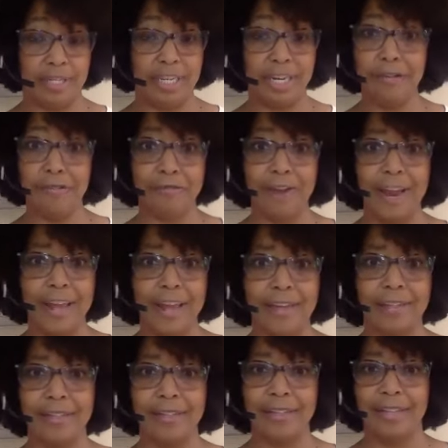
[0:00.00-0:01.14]
Dear
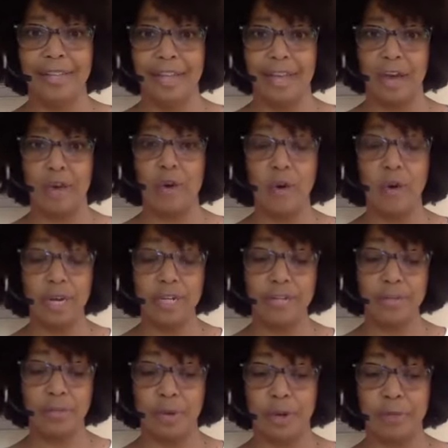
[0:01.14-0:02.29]
friend. According
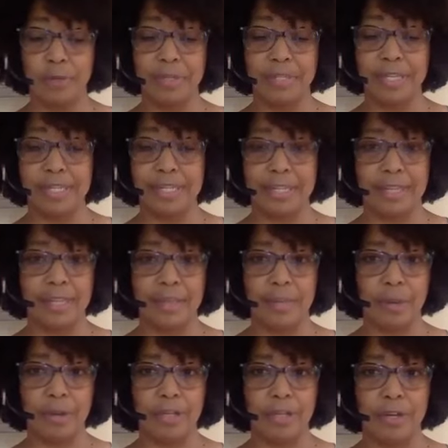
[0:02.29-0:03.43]
to what Aurelia said, they
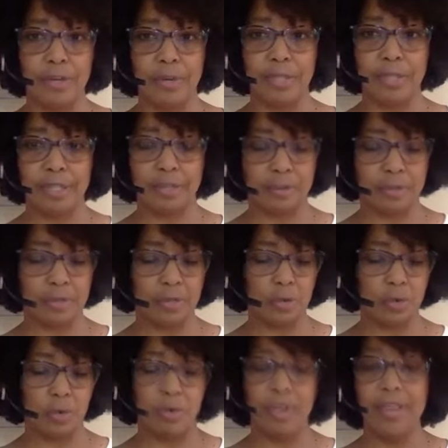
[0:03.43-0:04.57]
barely knew each other at
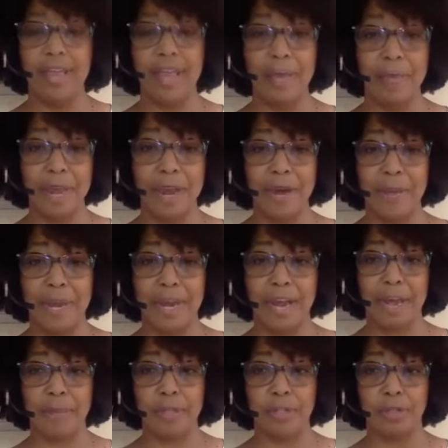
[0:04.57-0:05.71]
school. That may or may
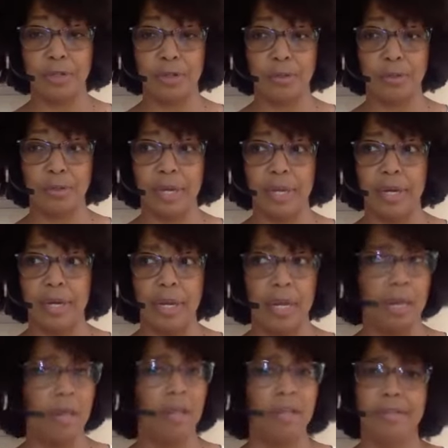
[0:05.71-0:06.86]
not be true, but
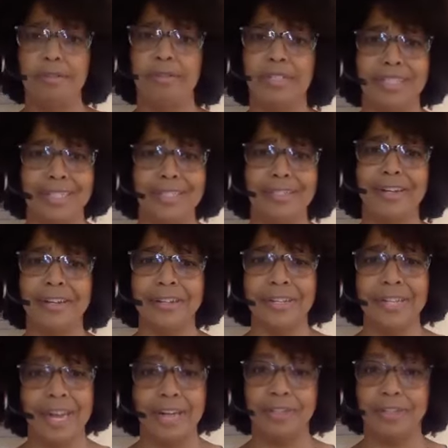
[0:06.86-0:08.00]
she's
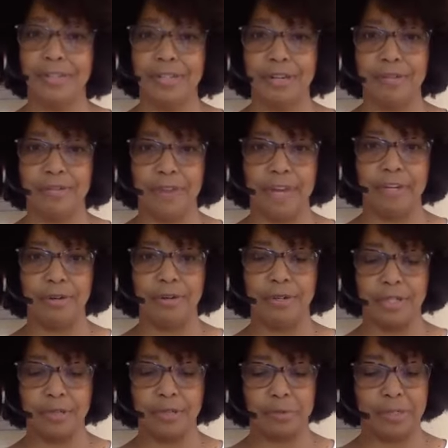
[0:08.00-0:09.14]
clearly not your dear friend. You
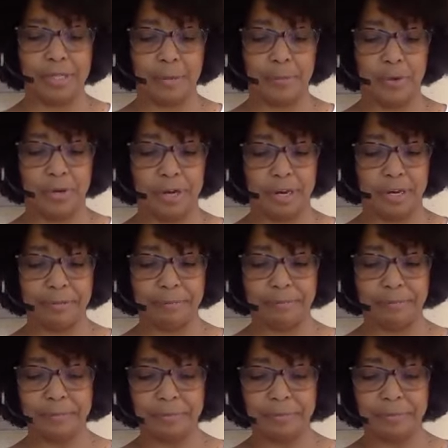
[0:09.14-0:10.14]
just rolled up on her.